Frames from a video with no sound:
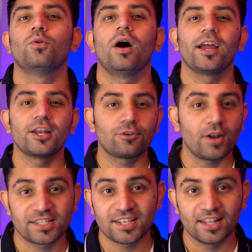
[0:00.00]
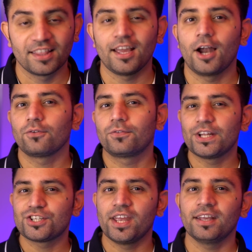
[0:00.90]
who are interested in the art of
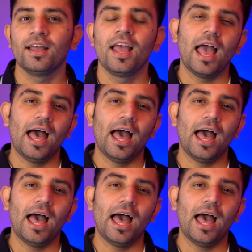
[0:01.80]
DJing